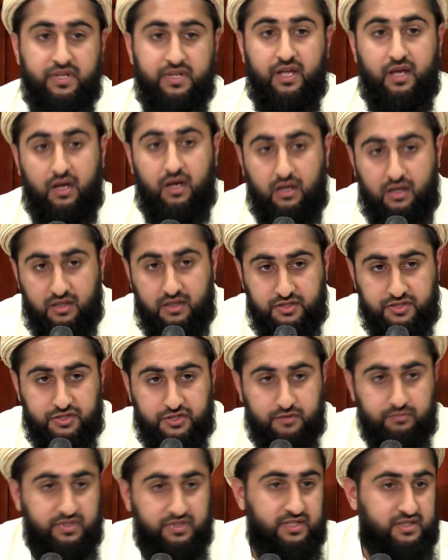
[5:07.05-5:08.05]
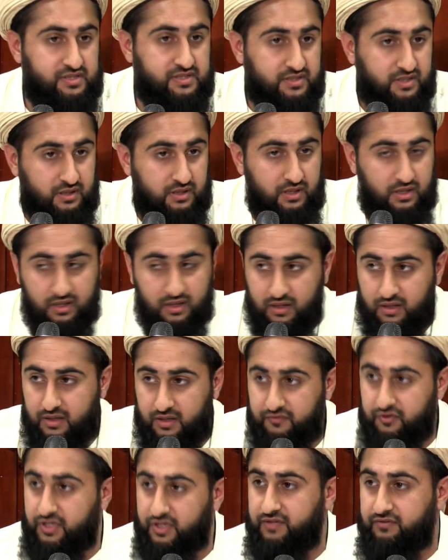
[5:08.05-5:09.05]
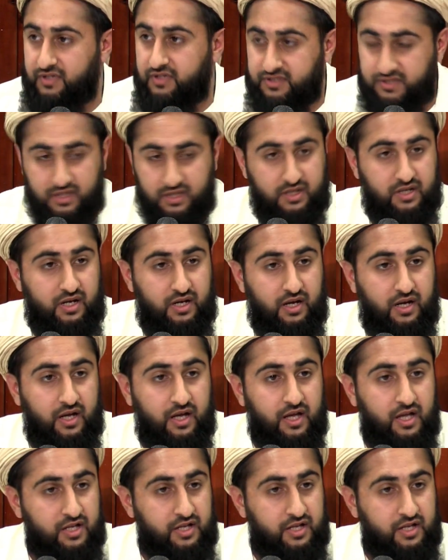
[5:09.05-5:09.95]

be it Hajj, be it Salah, if you're giving Zakah,